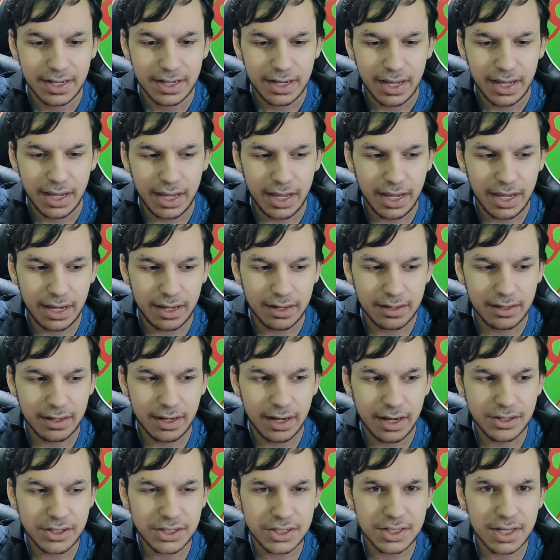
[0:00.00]
and
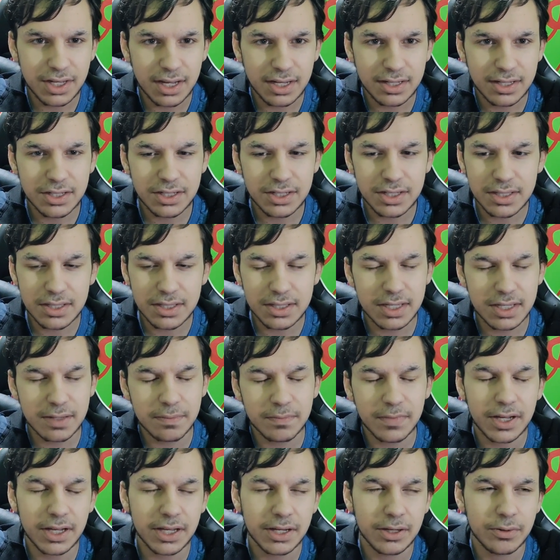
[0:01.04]
it doesn't seem
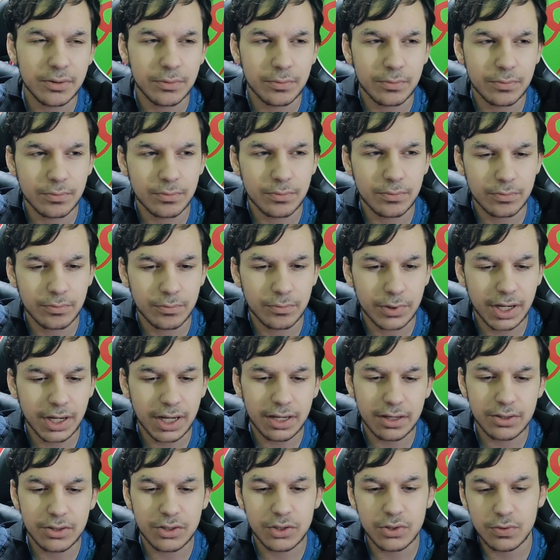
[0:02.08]
like we're
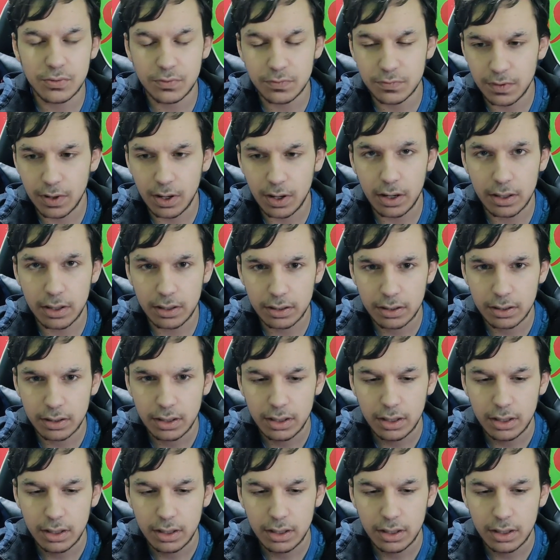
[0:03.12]
getting too far.